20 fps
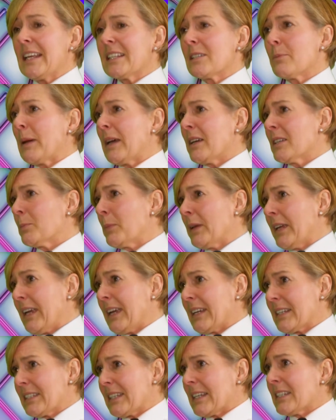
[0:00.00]
It's about us
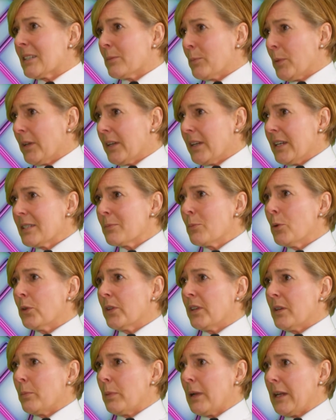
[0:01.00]
being accessible, and it's
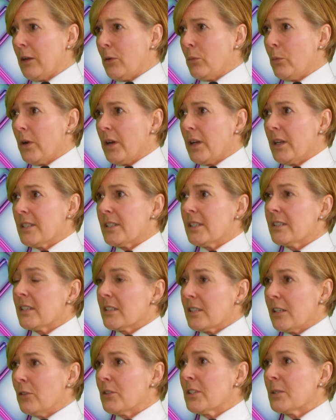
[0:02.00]
more than a play on words. It's
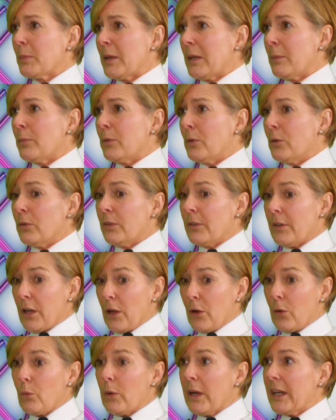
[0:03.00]
as long as people
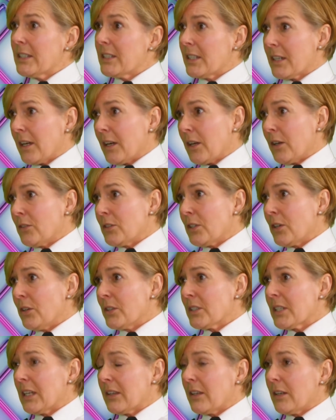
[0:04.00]
know where to go to
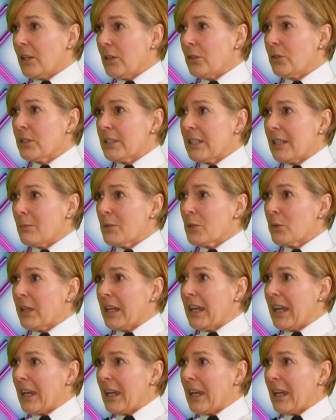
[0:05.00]
contact the local teams when they